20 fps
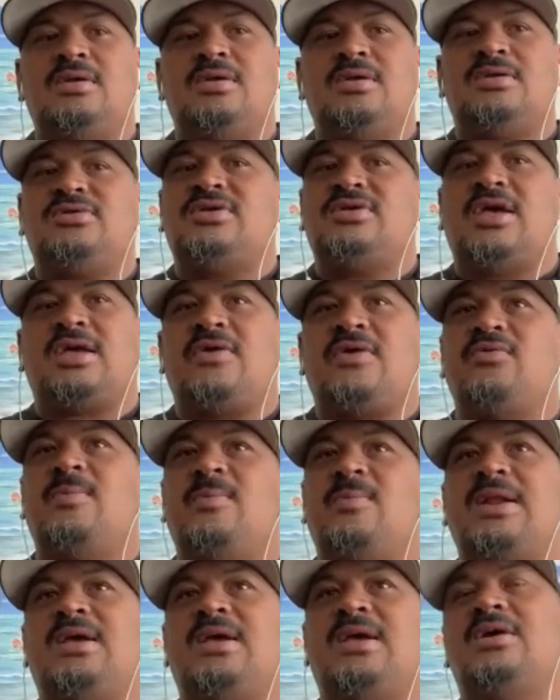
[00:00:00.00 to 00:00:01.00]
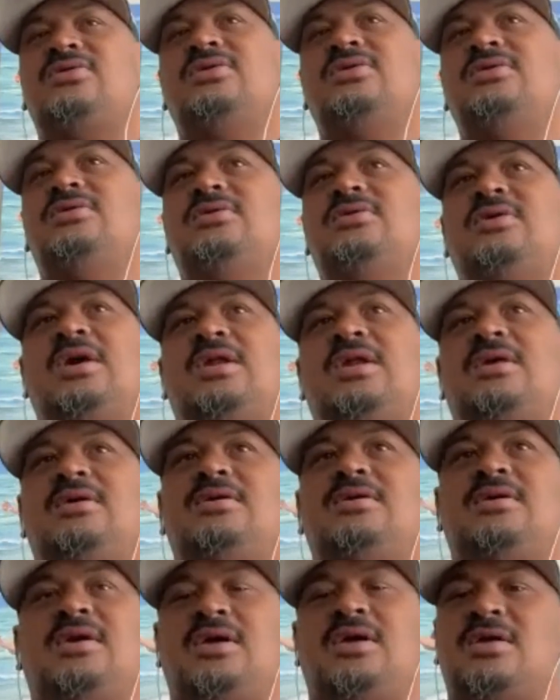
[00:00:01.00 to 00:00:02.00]
Just like everybody else, you
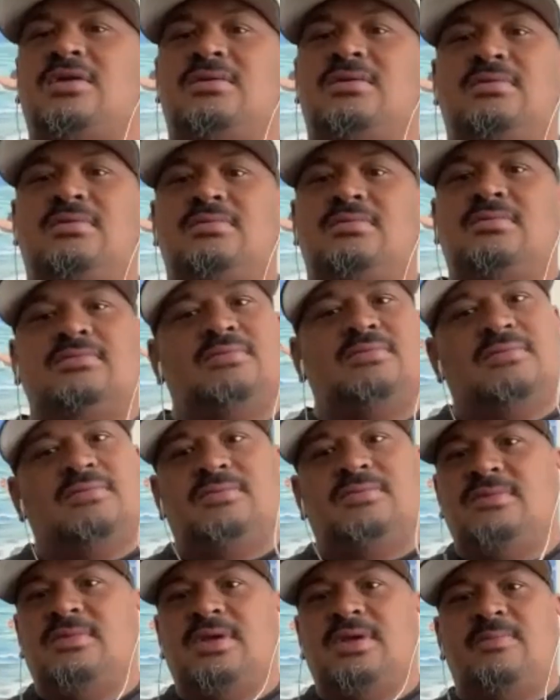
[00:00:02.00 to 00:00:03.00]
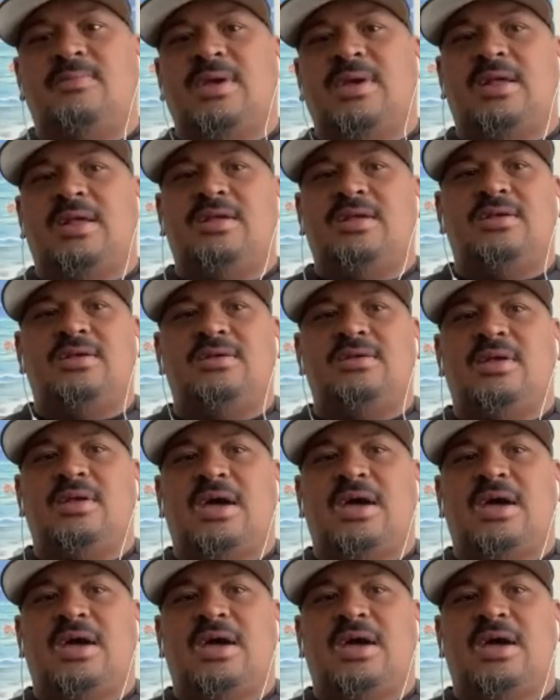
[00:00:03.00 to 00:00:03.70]
gotta. I mean,